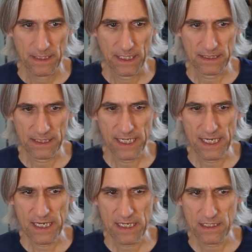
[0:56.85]
And
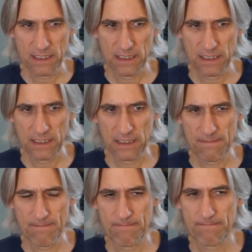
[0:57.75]
here,
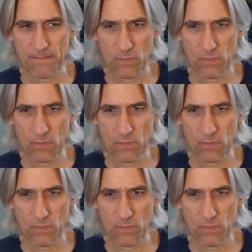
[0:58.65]
um,